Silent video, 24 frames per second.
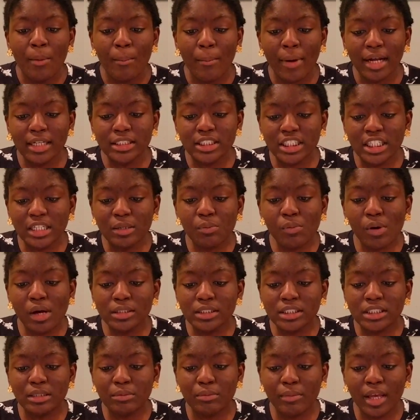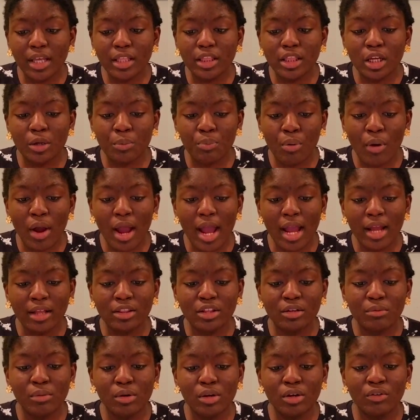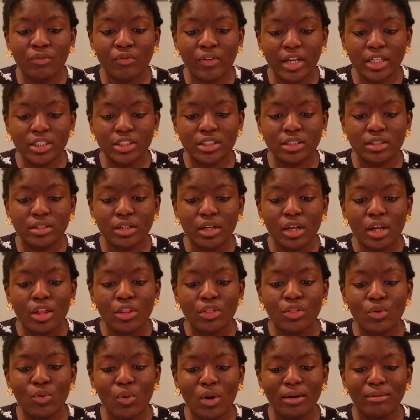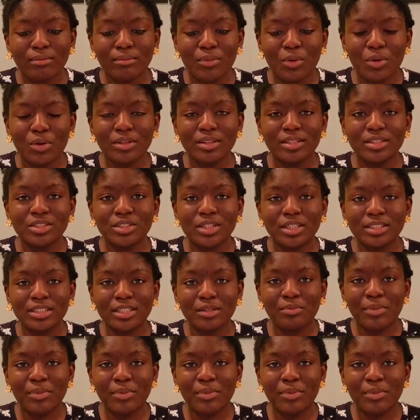My team wants to make their pride their motivation through our More Than Just a